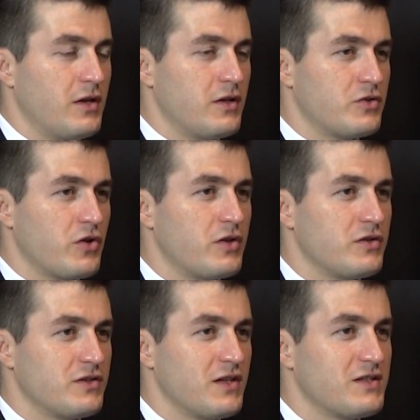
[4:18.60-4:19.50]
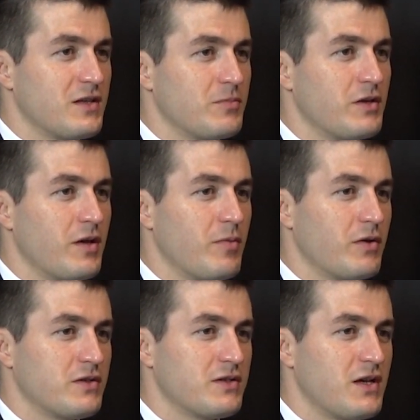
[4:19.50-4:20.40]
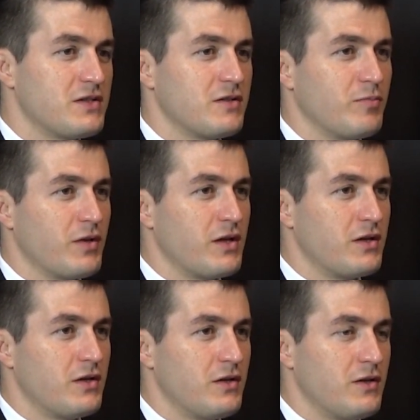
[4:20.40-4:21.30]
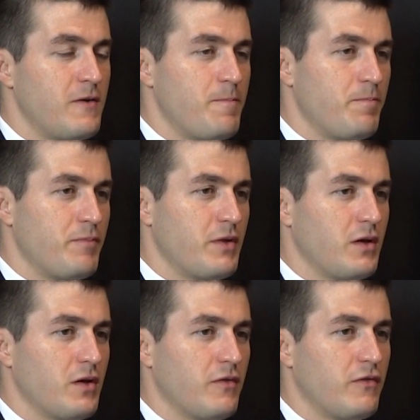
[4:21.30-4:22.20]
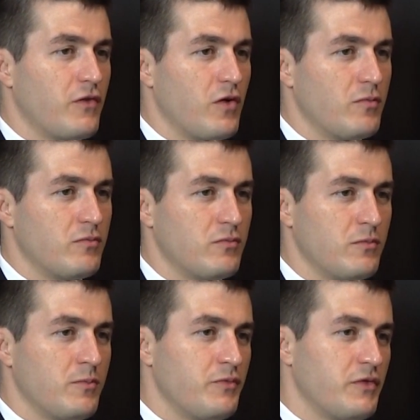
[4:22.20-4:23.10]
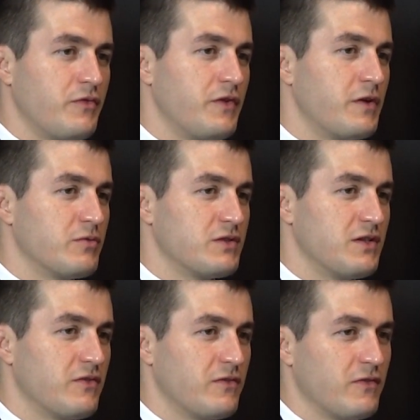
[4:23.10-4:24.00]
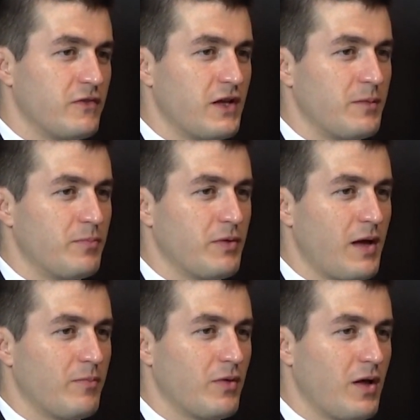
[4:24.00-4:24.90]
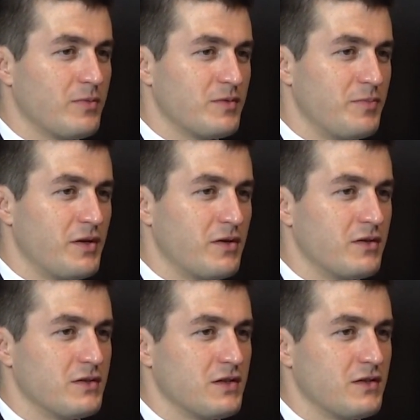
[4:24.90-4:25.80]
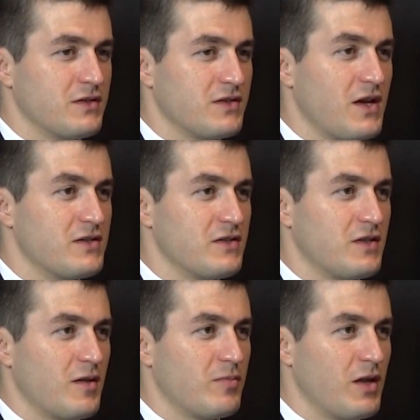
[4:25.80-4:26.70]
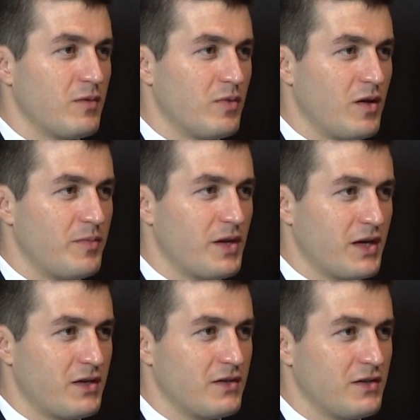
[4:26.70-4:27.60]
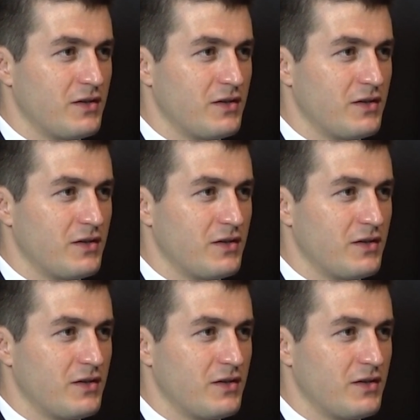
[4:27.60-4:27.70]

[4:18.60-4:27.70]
And then trying to say something about the size of the planet from the frequency of that black blob's appearance and the size of that black blob, that kind of thing.